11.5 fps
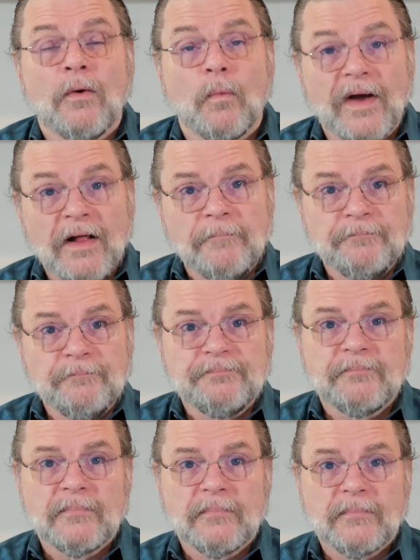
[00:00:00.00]
Well,
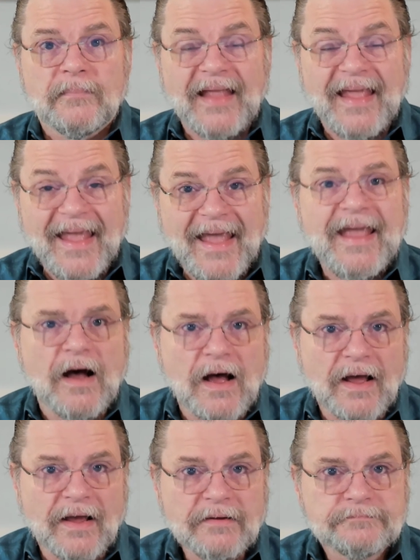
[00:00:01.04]

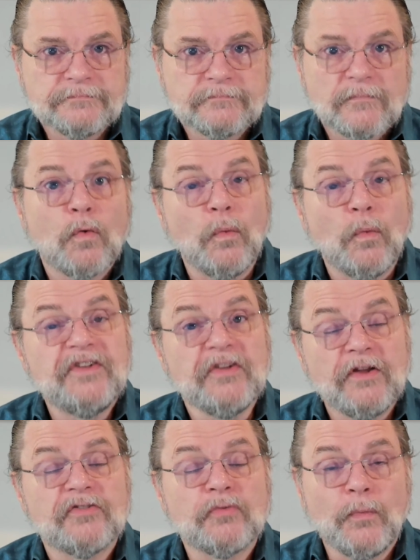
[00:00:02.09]
AI, which
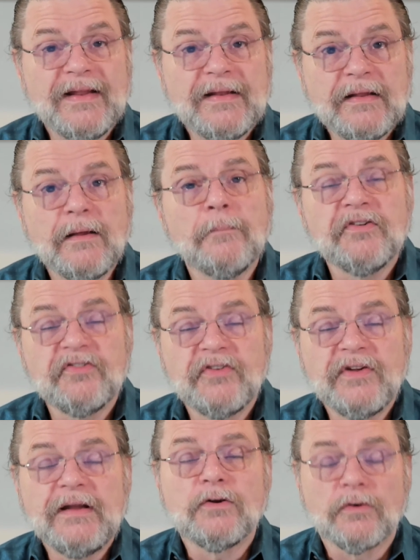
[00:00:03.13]
is really machine